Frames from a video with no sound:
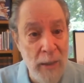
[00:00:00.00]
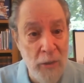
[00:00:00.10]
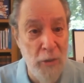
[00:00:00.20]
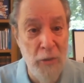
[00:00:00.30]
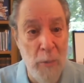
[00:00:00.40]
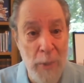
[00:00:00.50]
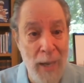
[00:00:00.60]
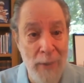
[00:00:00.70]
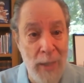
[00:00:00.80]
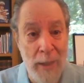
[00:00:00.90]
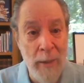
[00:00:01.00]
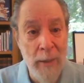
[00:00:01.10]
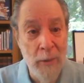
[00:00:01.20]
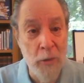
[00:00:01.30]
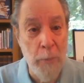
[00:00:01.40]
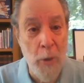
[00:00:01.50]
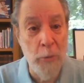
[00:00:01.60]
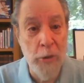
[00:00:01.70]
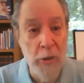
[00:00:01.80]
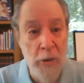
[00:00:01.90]
This is the man that
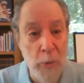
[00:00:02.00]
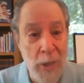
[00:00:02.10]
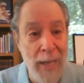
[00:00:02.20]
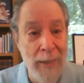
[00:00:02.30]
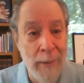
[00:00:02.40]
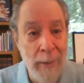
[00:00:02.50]
supposedly you can't